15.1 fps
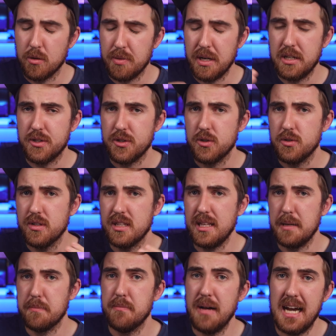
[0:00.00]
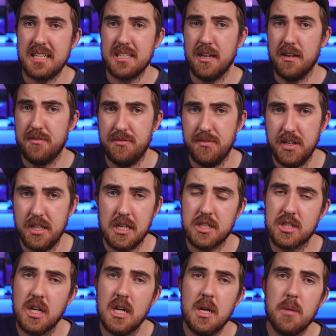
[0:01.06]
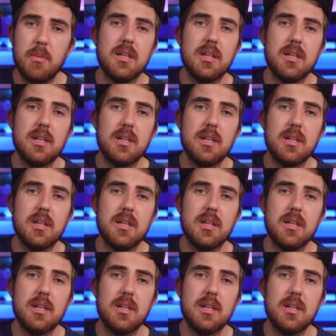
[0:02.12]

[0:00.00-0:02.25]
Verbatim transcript: compared to the matte finish.